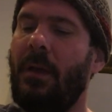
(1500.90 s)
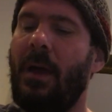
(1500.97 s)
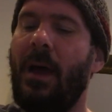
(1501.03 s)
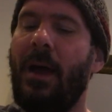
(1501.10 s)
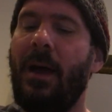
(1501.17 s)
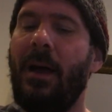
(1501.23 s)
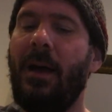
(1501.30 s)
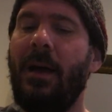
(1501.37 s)

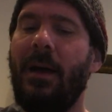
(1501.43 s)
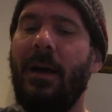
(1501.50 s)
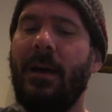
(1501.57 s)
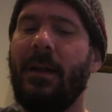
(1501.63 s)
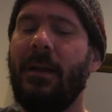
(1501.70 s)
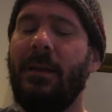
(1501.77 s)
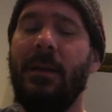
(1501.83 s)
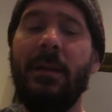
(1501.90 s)
Had
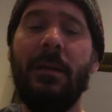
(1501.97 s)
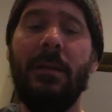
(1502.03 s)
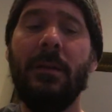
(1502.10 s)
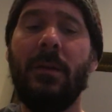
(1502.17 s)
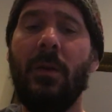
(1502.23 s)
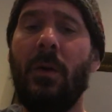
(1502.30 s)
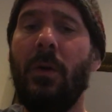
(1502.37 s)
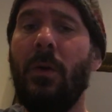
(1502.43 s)
a little
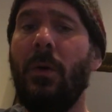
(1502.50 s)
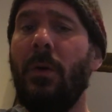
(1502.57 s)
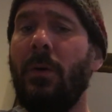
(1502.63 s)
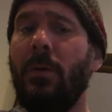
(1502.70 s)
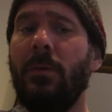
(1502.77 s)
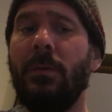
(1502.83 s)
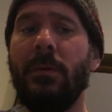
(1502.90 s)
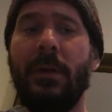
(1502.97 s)
goat,
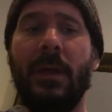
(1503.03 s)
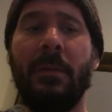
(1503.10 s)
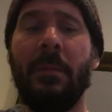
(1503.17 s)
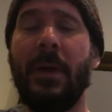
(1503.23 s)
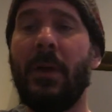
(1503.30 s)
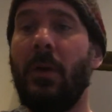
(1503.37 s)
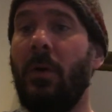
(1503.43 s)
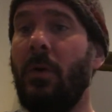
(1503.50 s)
and
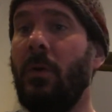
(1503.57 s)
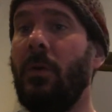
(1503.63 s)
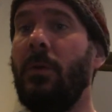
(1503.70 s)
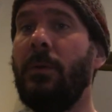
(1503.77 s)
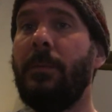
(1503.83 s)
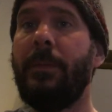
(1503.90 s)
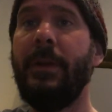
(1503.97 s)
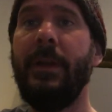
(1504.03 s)
my goat
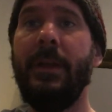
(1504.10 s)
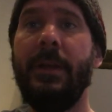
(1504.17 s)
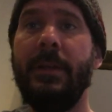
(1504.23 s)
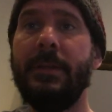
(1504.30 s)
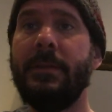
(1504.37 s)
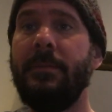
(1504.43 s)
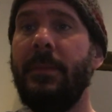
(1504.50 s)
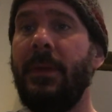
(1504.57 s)

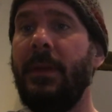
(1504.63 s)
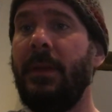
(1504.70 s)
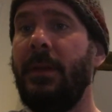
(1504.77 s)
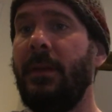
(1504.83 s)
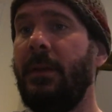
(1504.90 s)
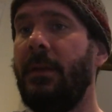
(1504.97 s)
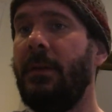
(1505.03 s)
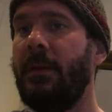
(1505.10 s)
pleased
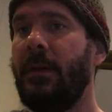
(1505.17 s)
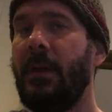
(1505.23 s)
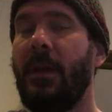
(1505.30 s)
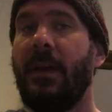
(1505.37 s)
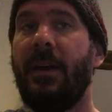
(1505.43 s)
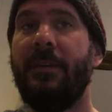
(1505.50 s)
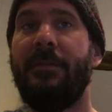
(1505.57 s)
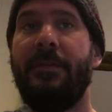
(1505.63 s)
me. I
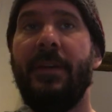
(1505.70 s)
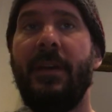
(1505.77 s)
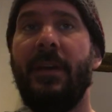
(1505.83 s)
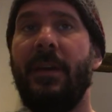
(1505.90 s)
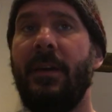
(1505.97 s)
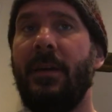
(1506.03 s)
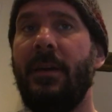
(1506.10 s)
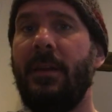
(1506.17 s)

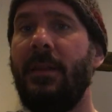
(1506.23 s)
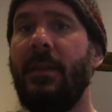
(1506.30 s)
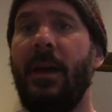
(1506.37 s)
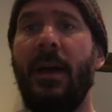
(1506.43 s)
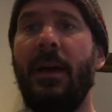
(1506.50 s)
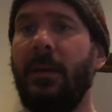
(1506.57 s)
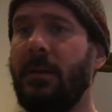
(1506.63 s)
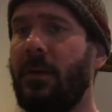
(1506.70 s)
fed
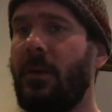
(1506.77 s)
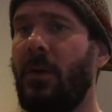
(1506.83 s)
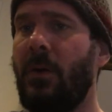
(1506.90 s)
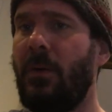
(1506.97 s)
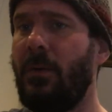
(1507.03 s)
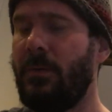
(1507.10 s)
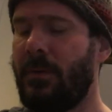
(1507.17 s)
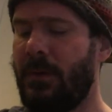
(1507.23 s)
that
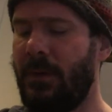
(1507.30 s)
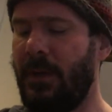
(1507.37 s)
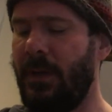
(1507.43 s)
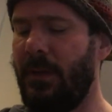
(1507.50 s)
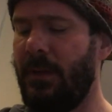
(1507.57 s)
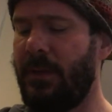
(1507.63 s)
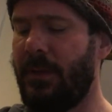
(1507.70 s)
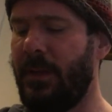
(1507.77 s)
goat
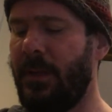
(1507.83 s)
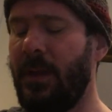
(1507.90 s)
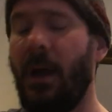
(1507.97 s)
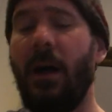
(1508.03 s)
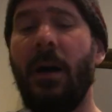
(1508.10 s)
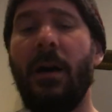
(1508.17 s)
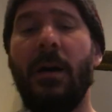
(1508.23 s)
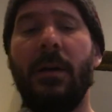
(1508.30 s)
'neath the
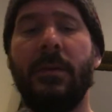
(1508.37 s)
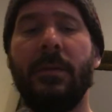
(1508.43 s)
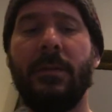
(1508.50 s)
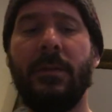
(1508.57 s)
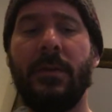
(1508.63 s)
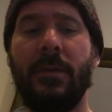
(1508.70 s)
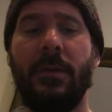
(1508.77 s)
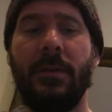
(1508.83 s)

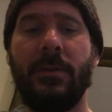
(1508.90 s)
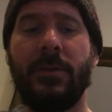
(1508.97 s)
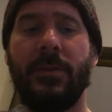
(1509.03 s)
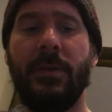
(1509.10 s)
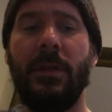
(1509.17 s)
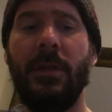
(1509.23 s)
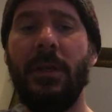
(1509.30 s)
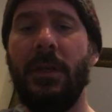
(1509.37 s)
yonder
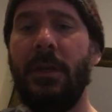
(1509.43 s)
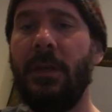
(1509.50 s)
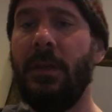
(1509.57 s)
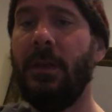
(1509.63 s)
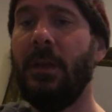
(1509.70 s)
tree.